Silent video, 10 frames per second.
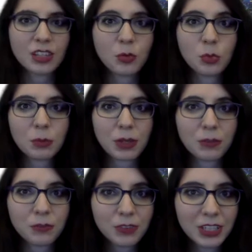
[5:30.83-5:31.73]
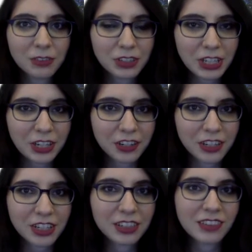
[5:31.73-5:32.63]
Now, one of my favorite
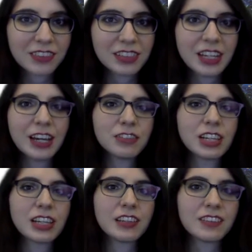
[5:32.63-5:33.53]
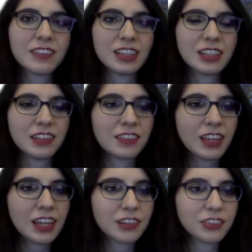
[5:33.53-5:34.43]
areas in Novelist is
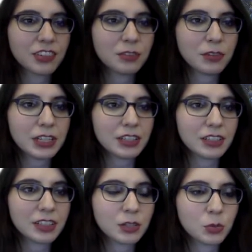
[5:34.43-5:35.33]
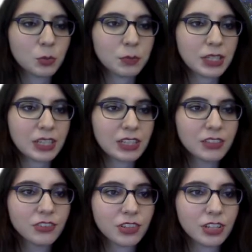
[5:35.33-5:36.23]
actually right on the
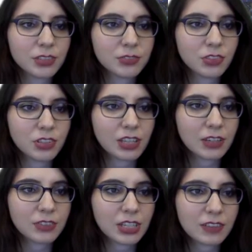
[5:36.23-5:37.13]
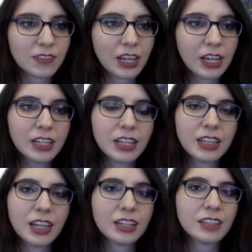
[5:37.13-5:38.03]
homepage off to the left-hand side,
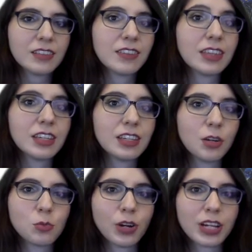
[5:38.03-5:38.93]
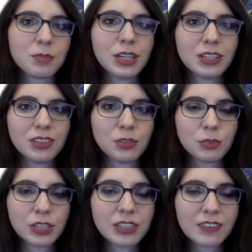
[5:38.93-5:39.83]
and that is the recommended
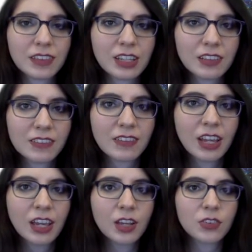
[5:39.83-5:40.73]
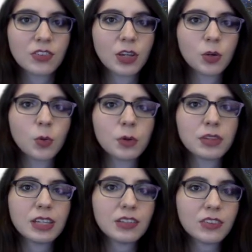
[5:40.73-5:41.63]
reads list. So
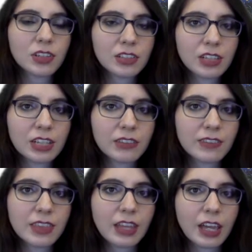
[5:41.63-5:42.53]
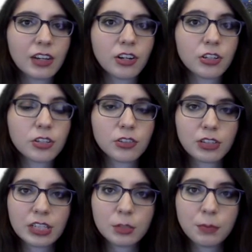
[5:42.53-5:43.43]
these are lists that are
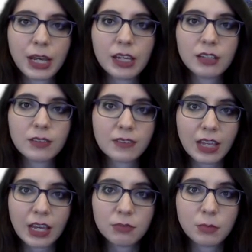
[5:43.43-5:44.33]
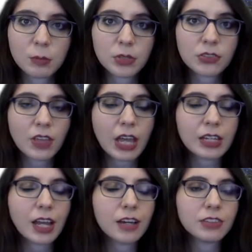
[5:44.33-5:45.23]
curated by staff members
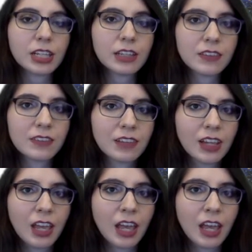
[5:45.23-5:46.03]
at Novelist,